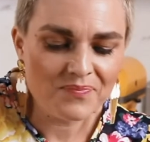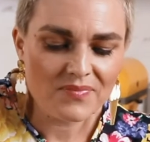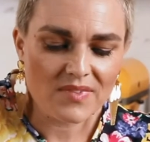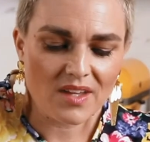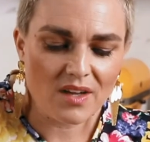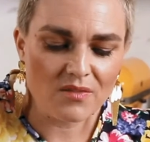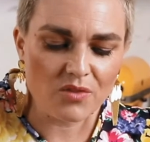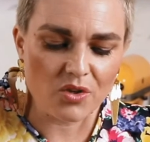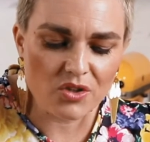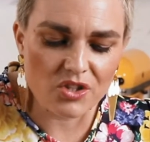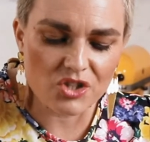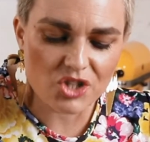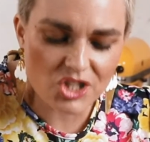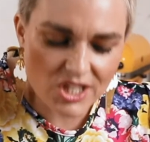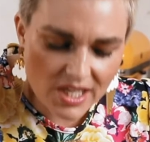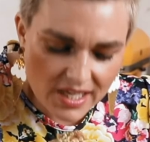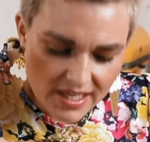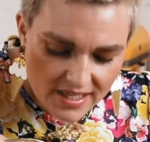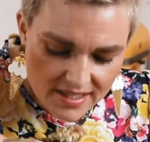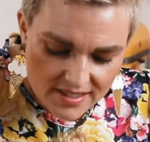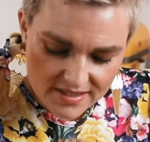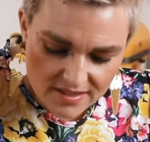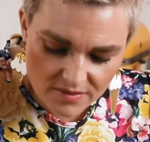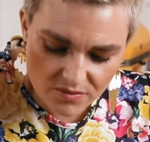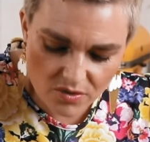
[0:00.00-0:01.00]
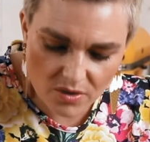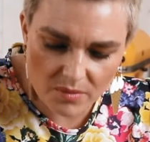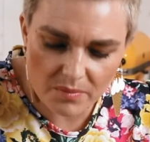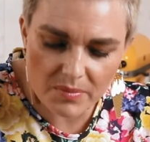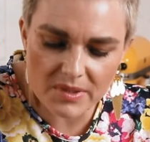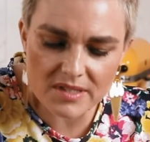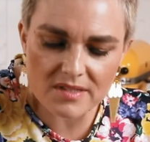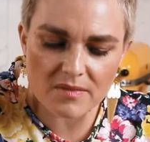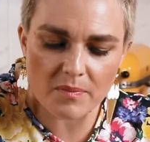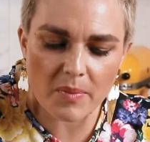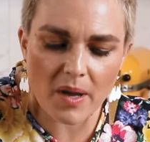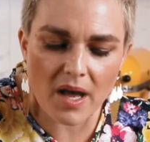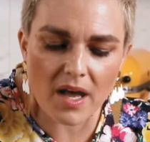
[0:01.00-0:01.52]
I've got the cheese. I've got
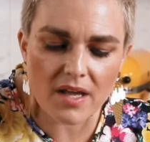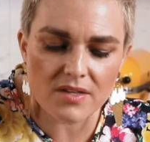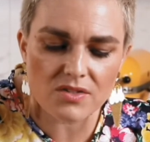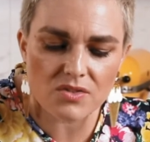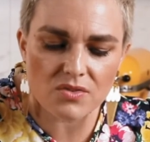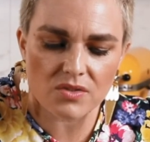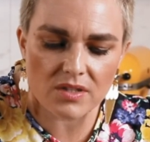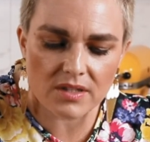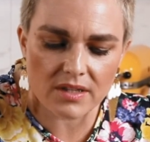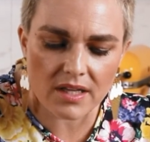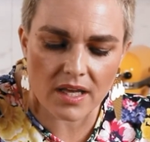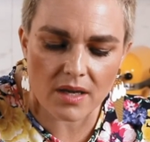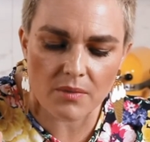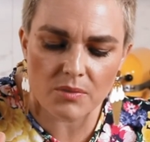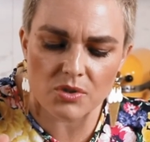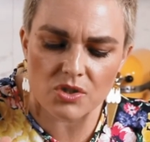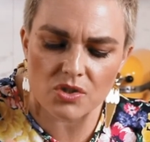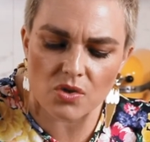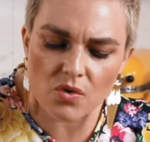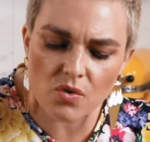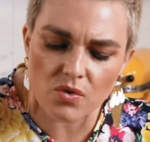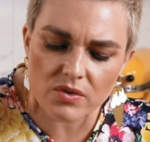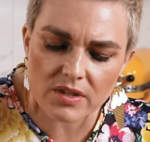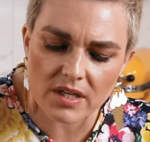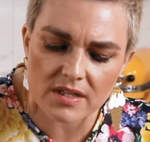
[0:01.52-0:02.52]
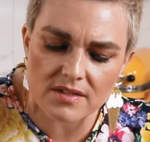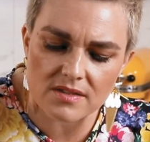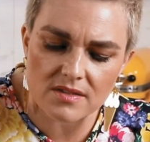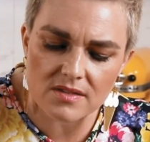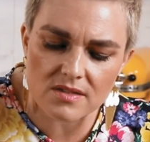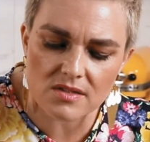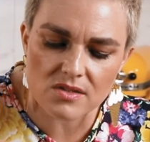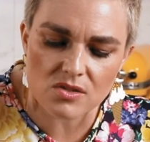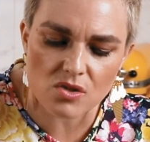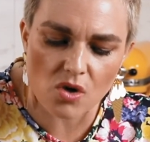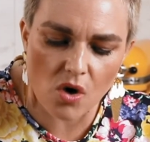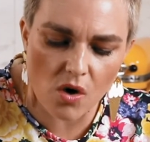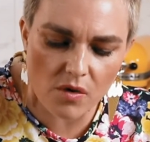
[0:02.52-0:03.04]
bits of pasta in there, which are all nice and
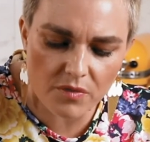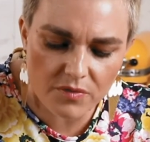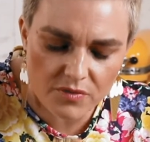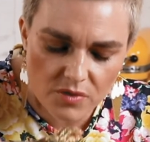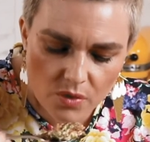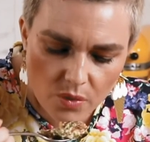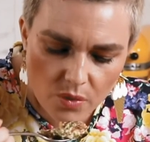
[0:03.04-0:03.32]
soft.